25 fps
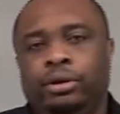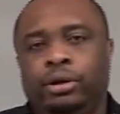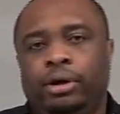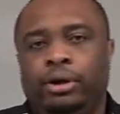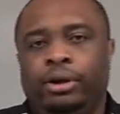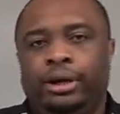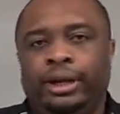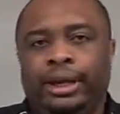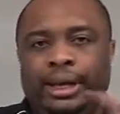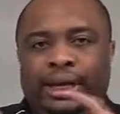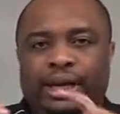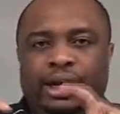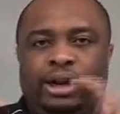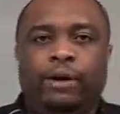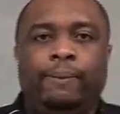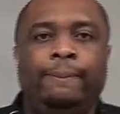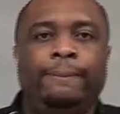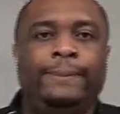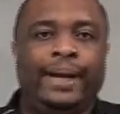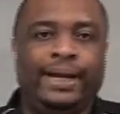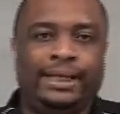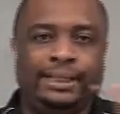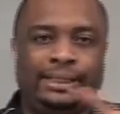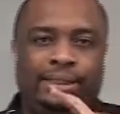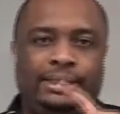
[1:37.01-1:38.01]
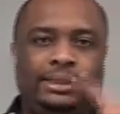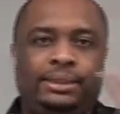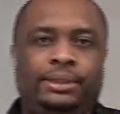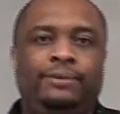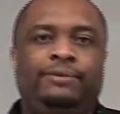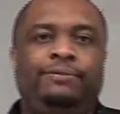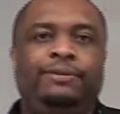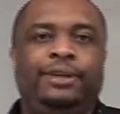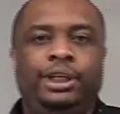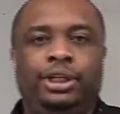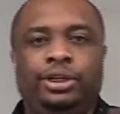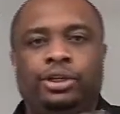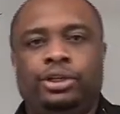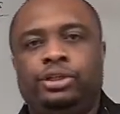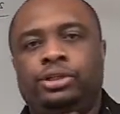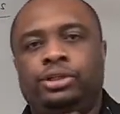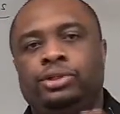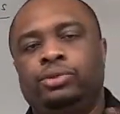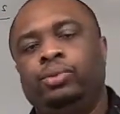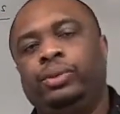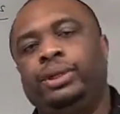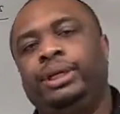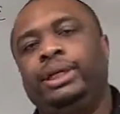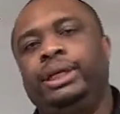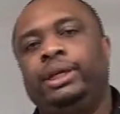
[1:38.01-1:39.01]
on videos
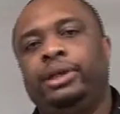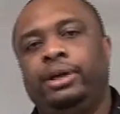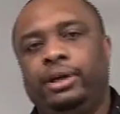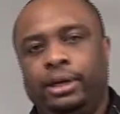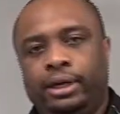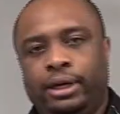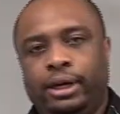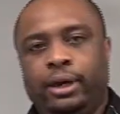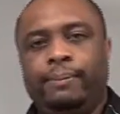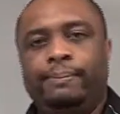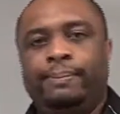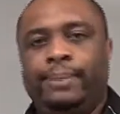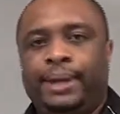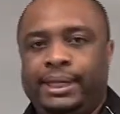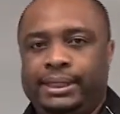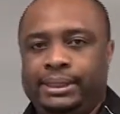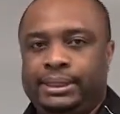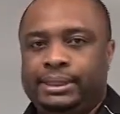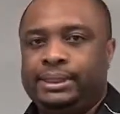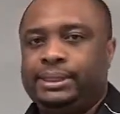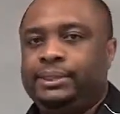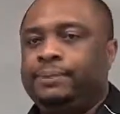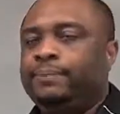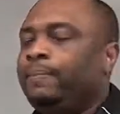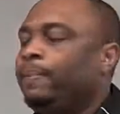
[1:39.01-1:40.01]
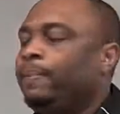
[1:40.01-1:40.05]
we did on numbers.